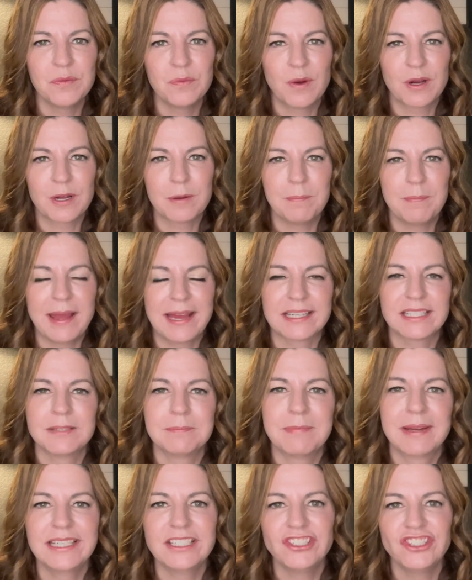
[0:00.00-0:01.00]
welcome back to
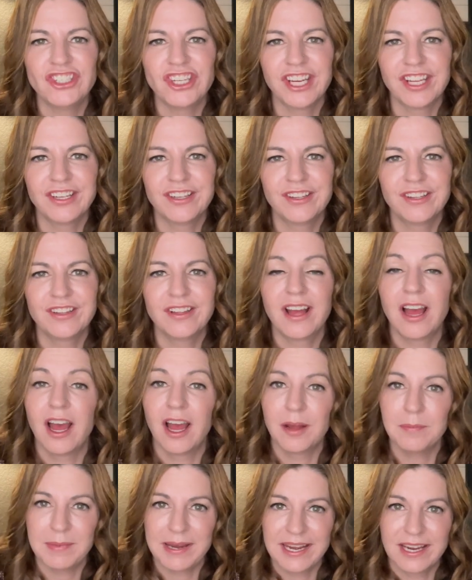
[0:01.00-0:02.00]
my channel.
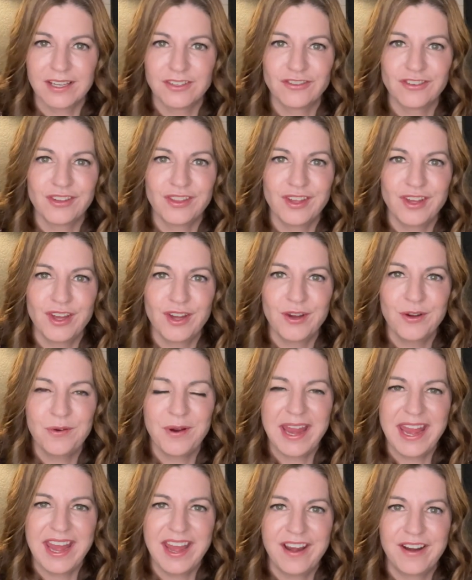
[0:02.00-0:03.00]
I'm Angela
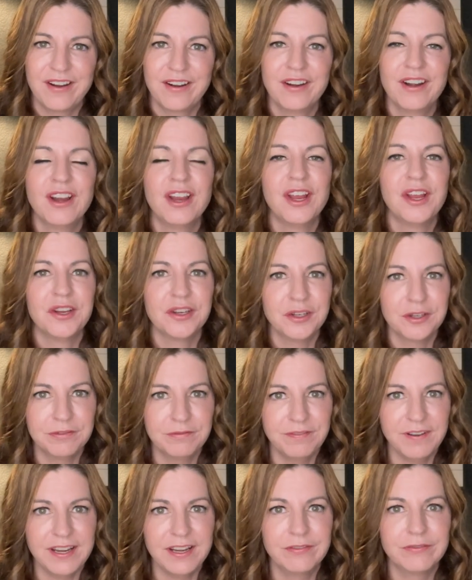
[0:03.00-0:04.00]
O'Hare, your
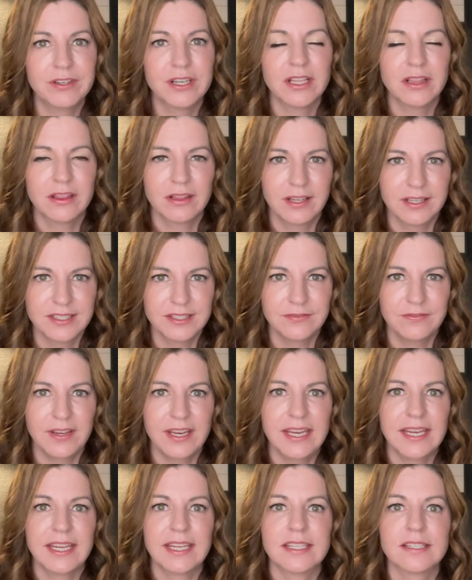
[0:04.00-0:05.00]
favorite Las
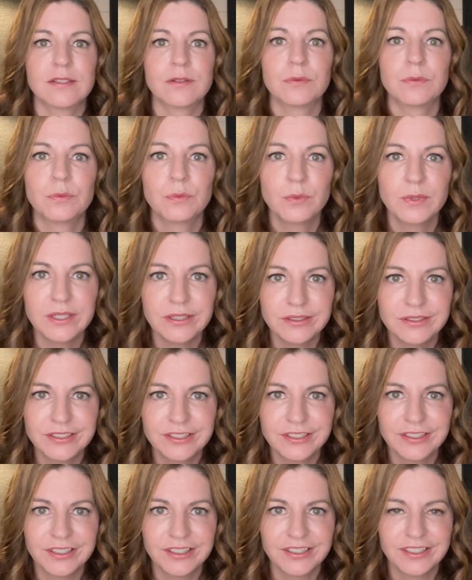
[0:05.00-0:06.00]
Vegas
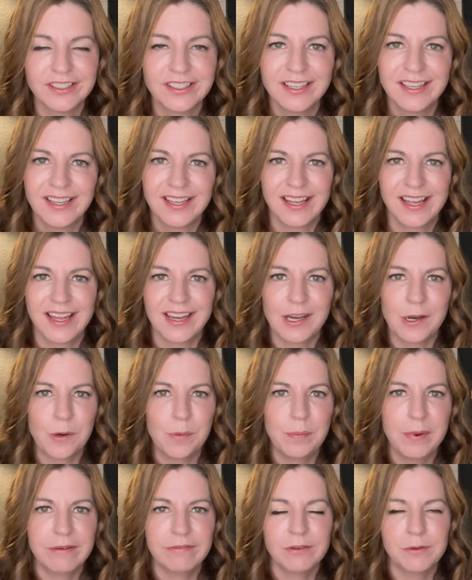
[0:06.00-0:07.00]
realtor, and I
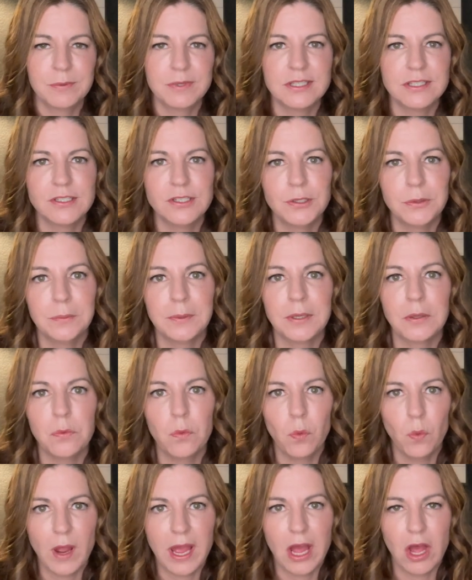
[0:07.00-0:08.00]
hope everyone's
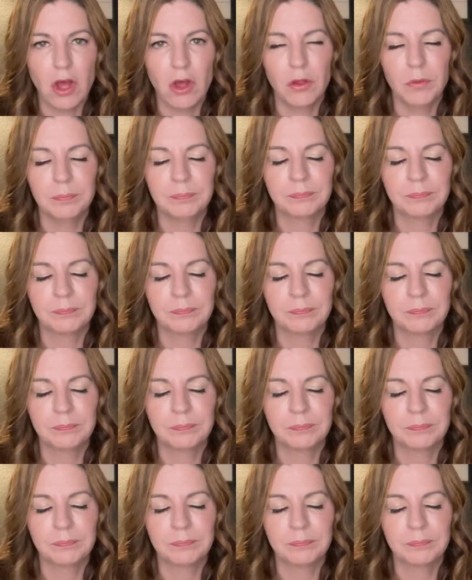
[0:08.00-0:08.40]
doing well.